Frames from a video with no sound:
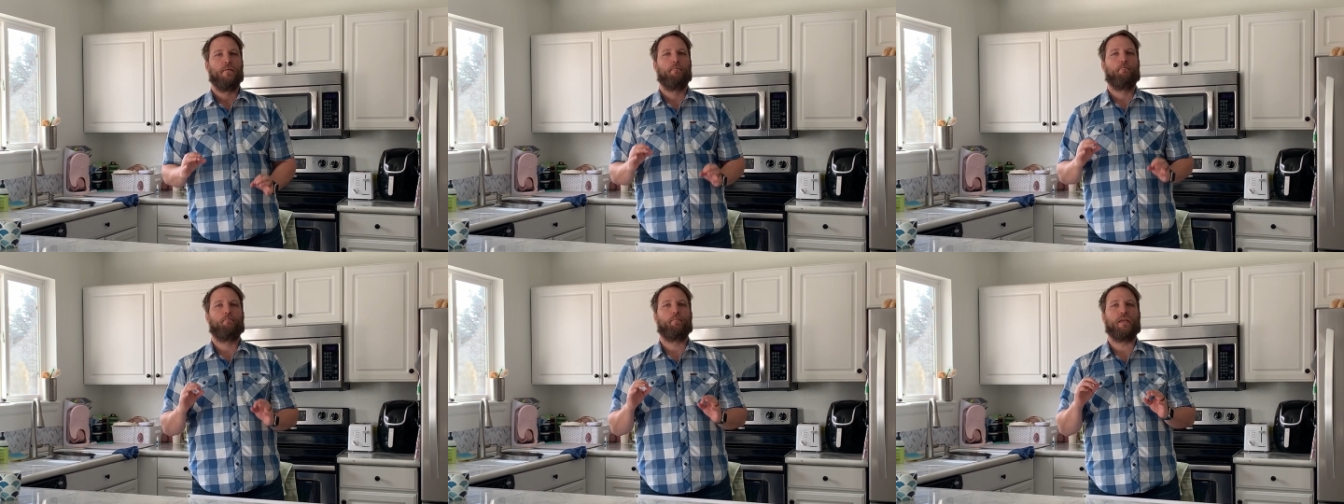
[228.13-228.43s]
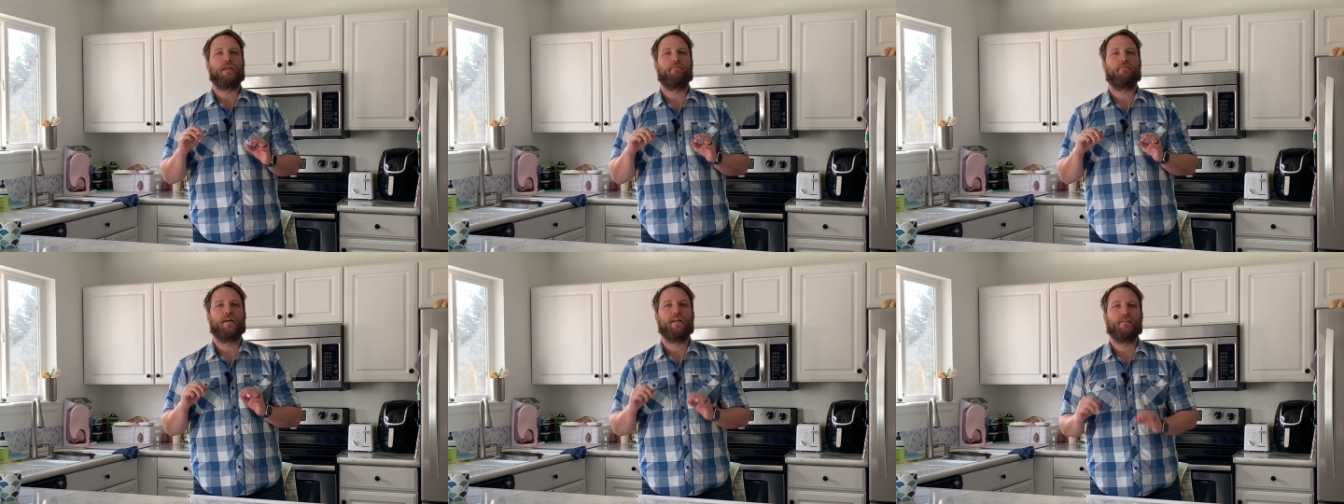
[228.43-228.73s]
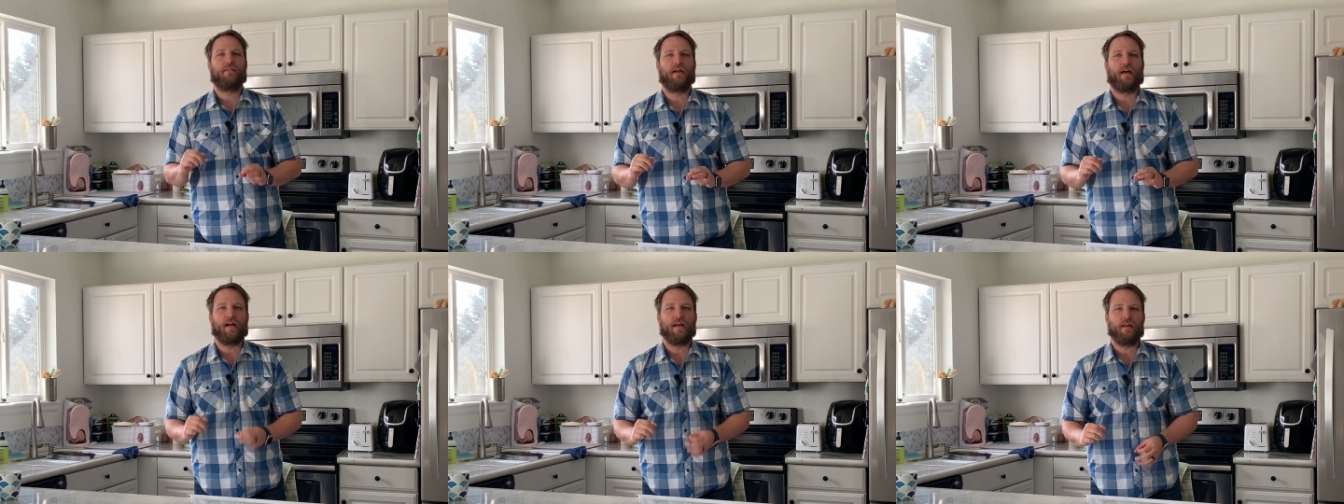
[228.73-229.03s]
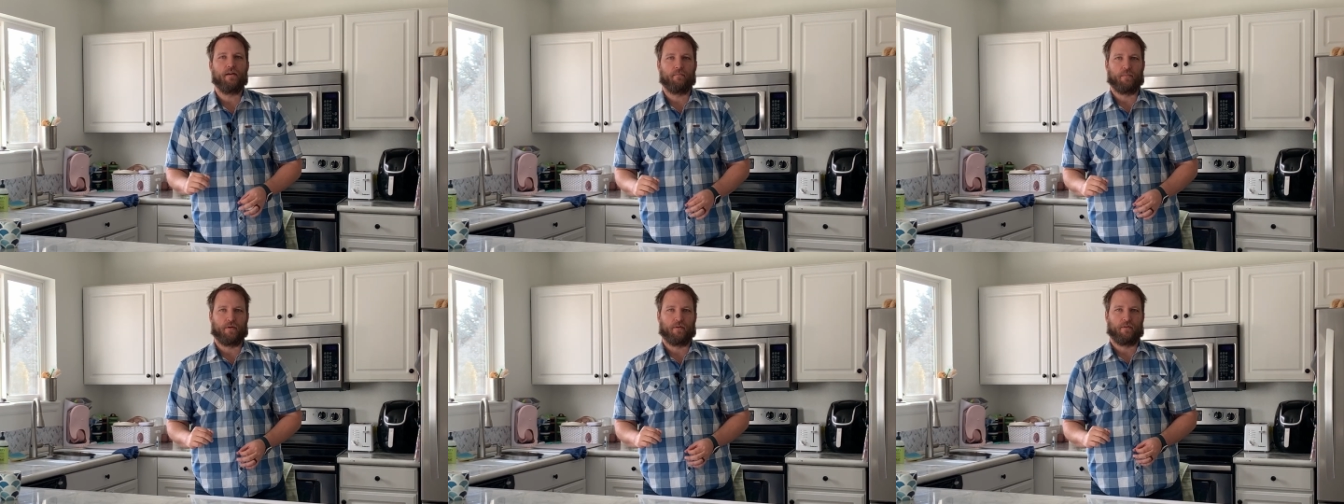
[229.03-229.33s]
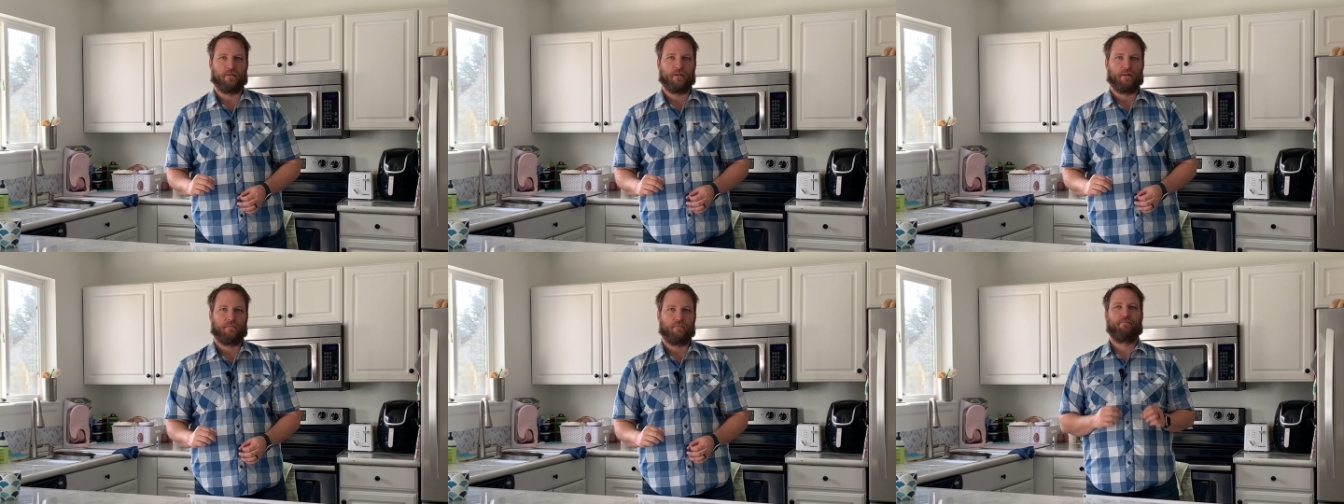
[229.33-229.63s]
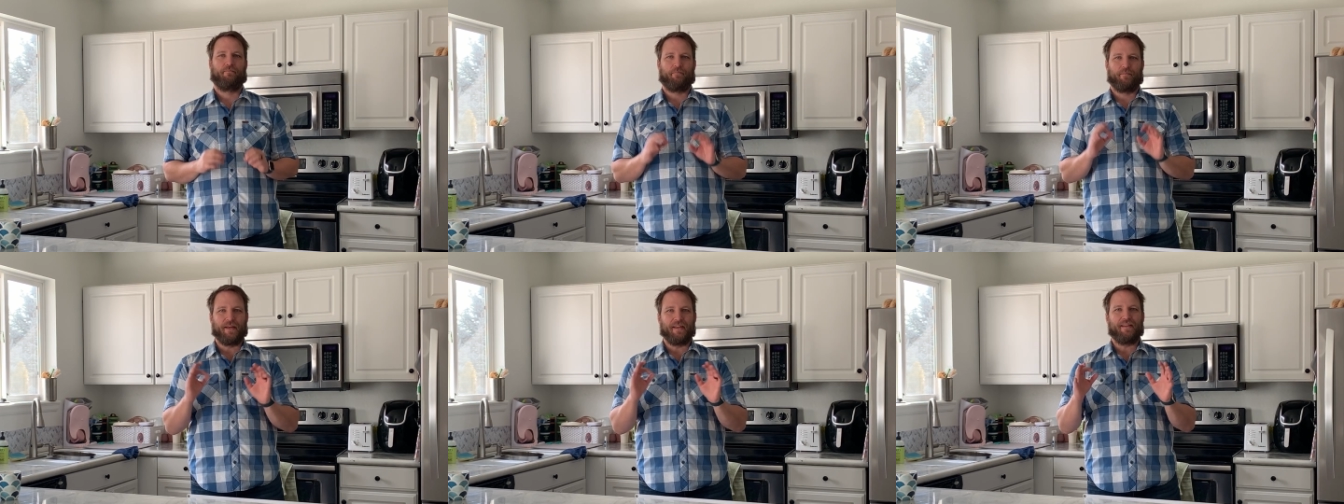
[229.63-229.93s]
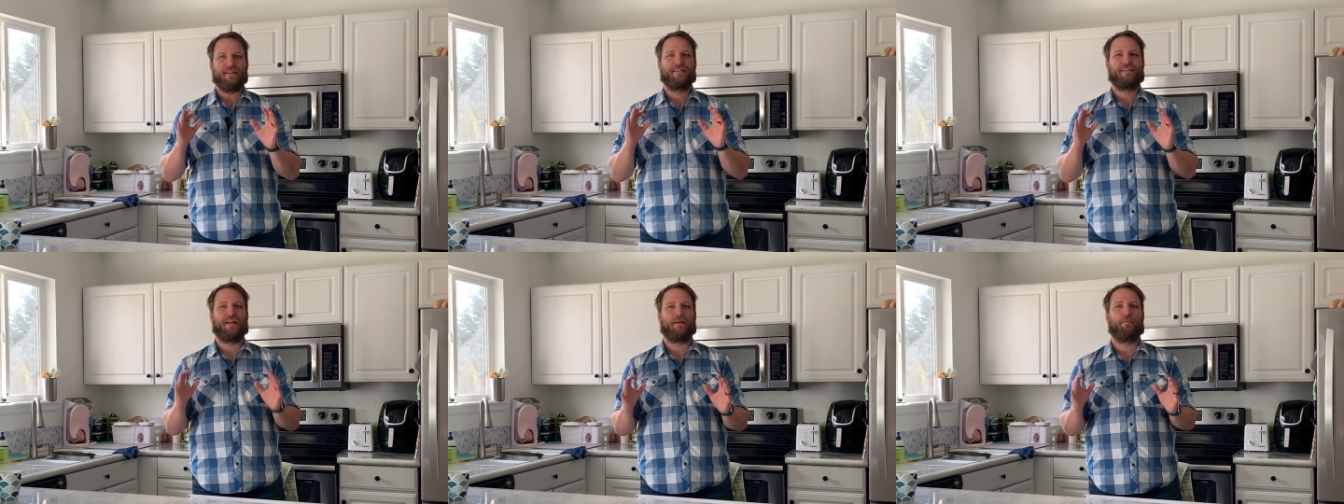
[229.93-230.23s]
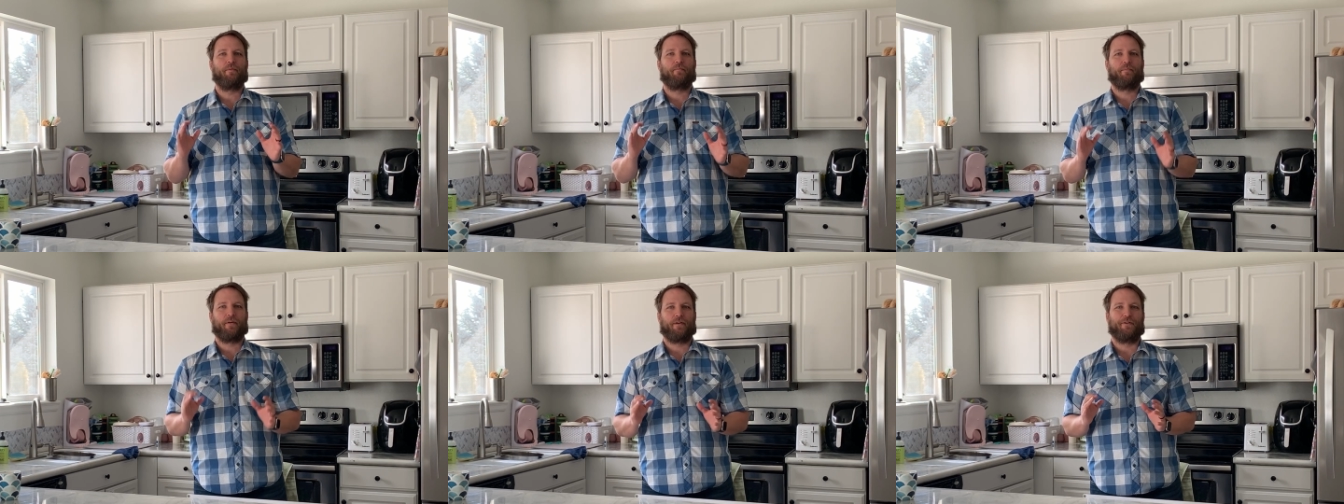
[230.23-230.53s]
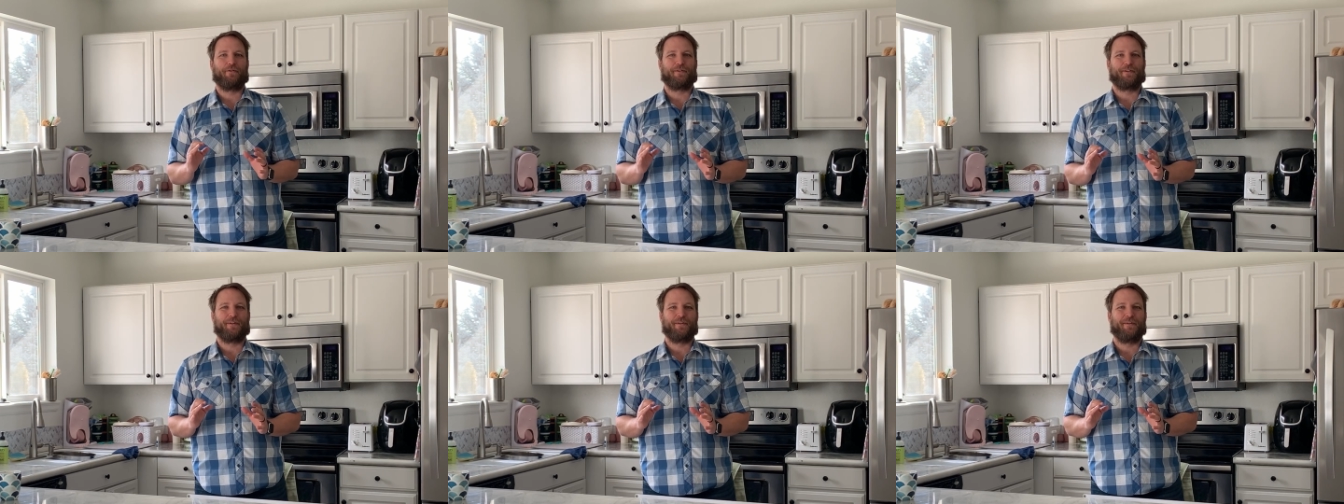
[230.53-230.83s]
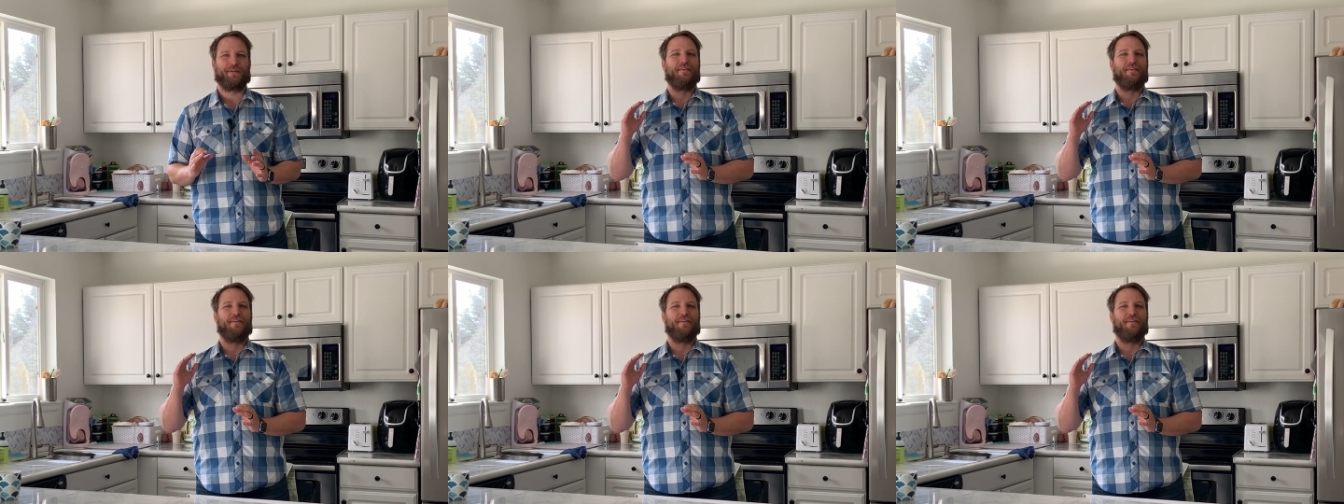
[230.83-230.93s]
Be reliable. Be the type of person